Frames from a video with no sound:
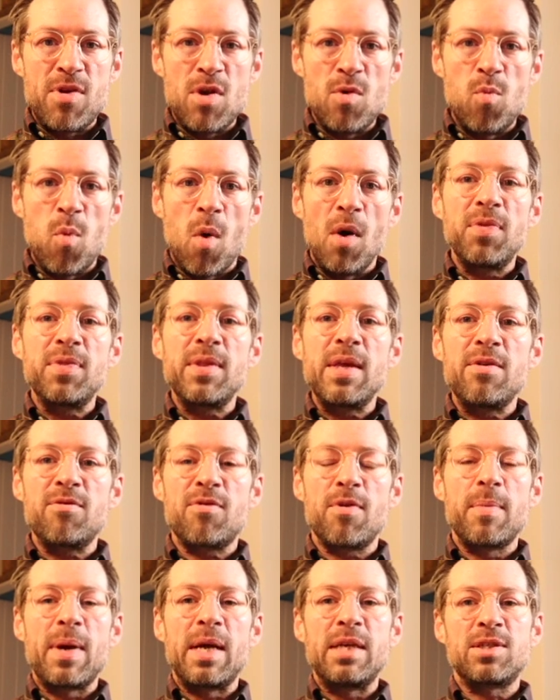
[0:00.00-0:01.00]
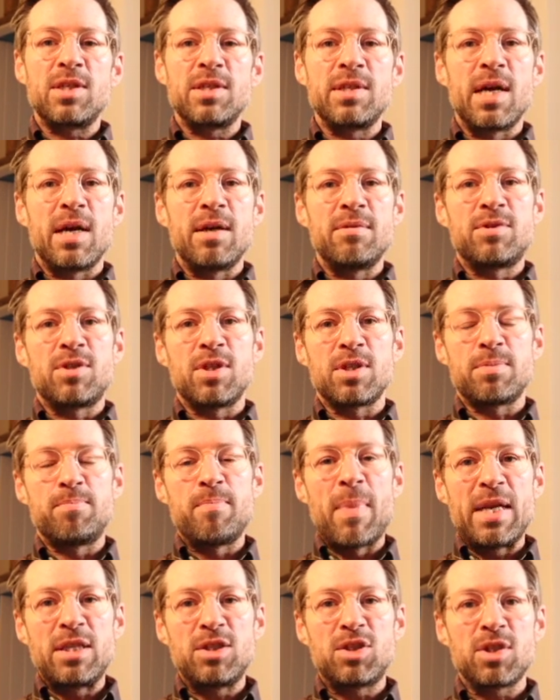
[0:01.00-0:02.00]
you want the information that I've just
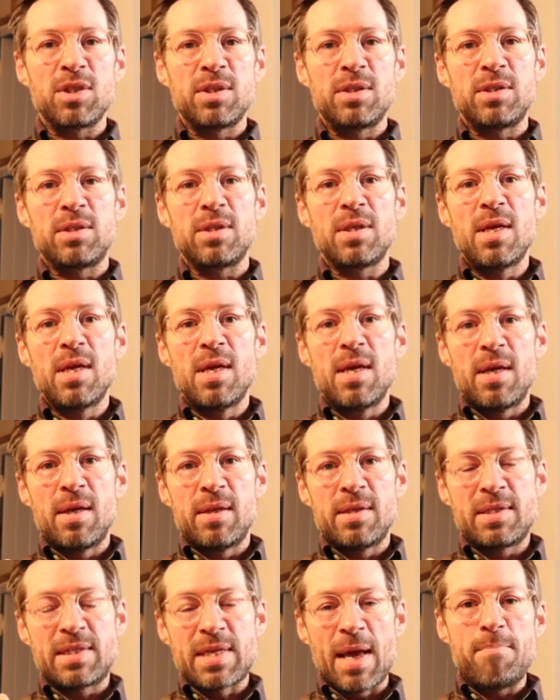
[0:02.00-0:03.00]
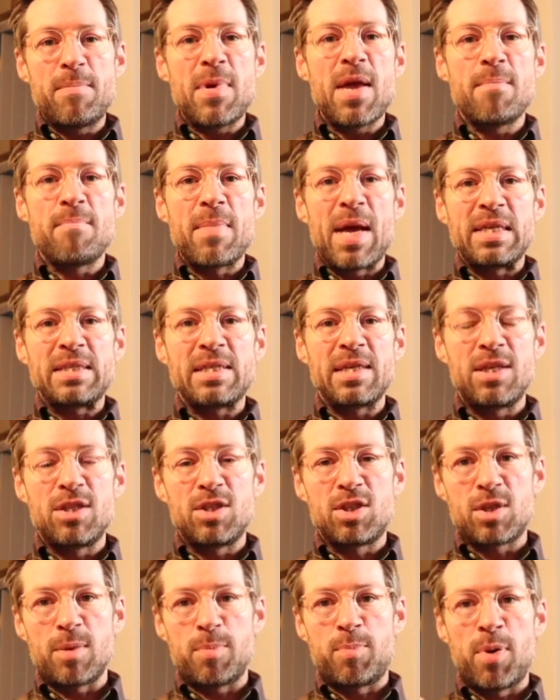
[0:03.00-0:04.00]
mentioned, send me a
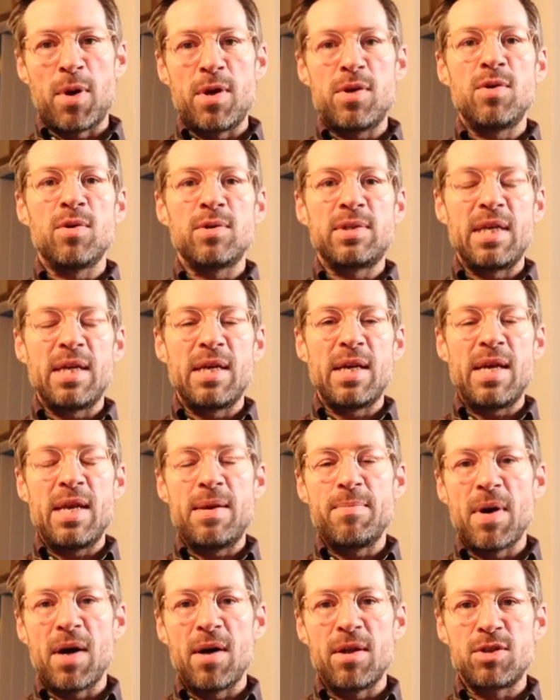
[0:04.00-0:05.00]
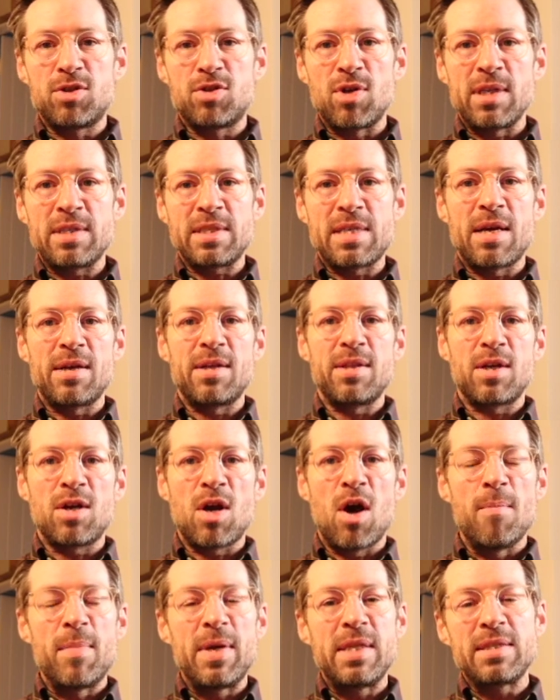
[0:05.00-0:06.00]
message, put your email address down in the
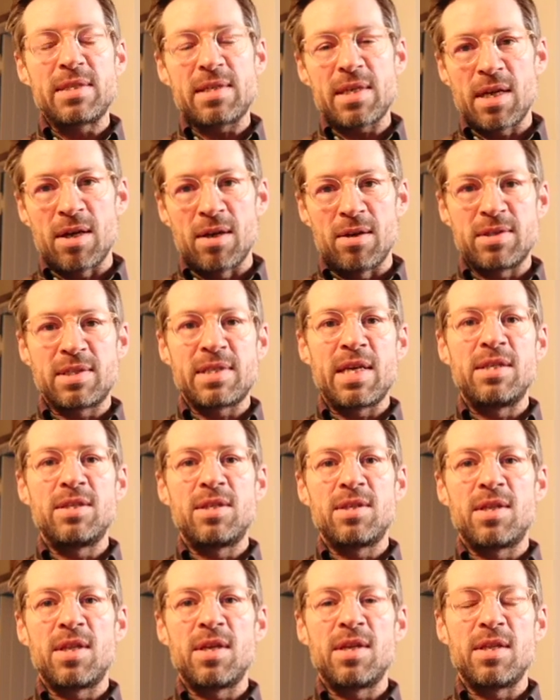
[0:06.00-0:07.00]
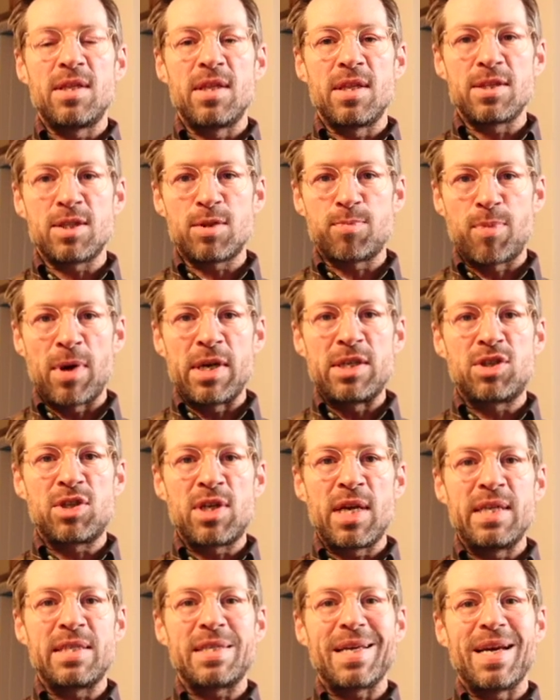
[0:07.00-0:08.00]
comments, and I'll send you the
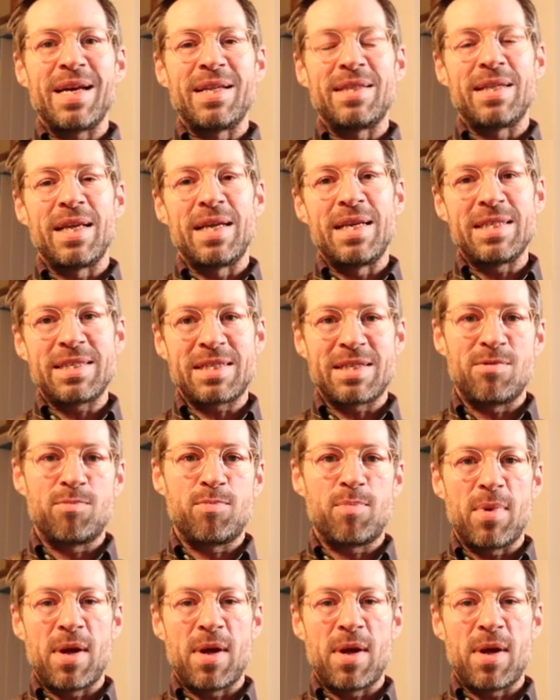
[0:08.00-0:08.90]
spreadsheet and the list of